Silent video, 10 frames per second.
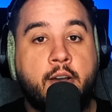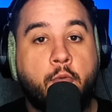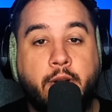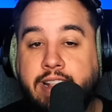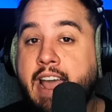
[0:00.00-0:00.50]

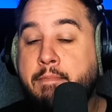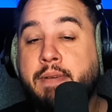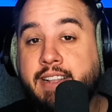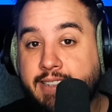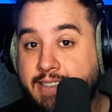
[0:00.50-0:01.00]
With that
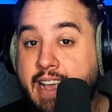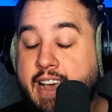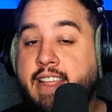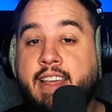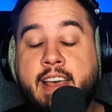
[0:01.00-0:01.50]
being
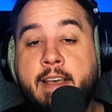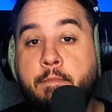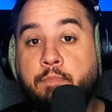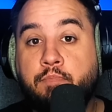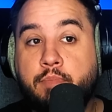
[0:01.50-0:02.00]
said,
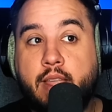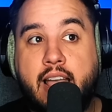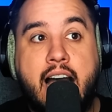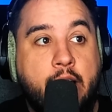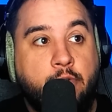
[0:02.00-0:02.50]
I